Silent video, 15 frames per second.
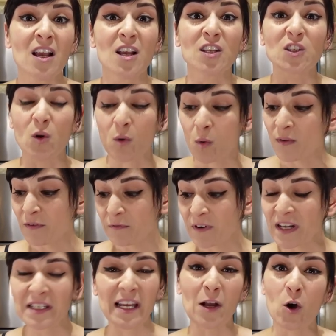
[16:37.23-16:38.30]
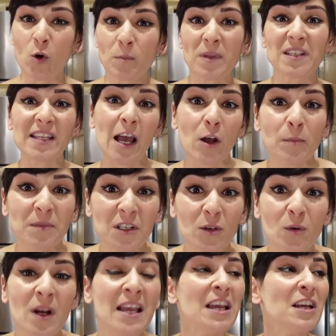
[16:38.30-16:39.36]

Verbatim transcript: So, the friends, I hope this helped you.